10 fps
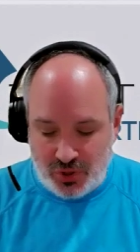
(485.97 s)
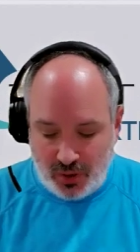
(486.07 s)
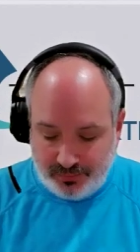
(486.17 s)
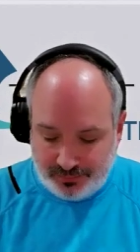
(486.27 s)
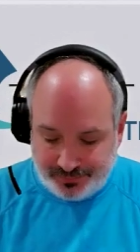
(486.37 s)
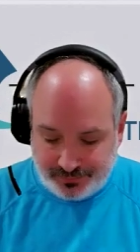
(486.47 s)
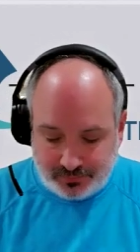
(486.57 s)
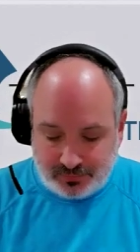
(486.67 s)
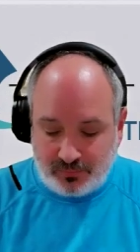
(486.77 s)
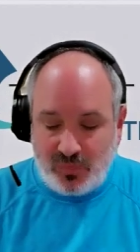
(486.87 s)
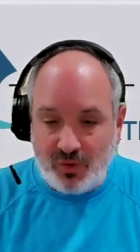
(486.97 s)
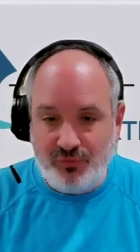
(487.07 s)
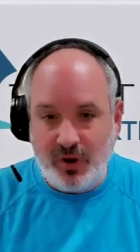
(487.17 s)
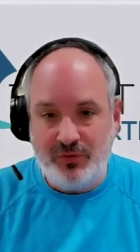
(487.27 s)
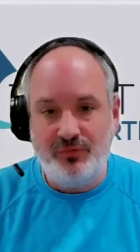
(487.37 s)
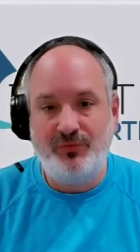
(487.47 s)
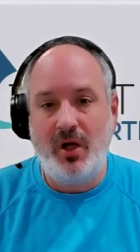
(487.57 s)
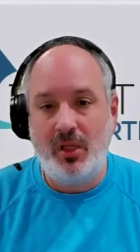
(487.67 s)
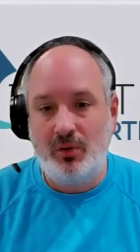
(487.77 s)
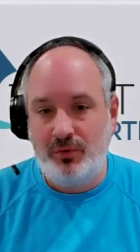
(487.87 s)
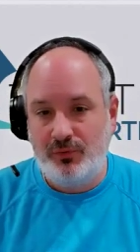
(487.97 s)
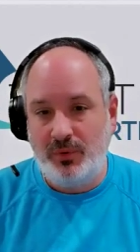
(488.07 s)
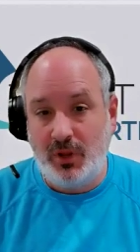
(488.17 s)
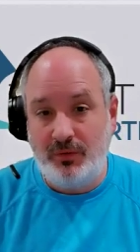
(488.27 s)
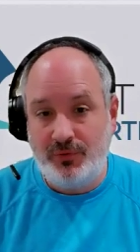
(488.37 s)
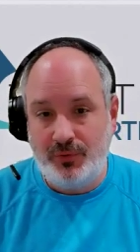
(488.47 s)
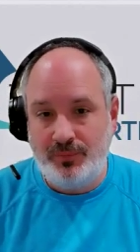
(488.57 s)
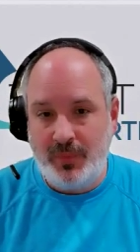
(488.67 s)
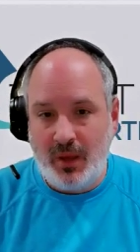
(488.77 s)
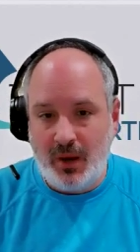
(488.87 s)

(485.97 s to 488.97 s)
up, friends and followers, we love you.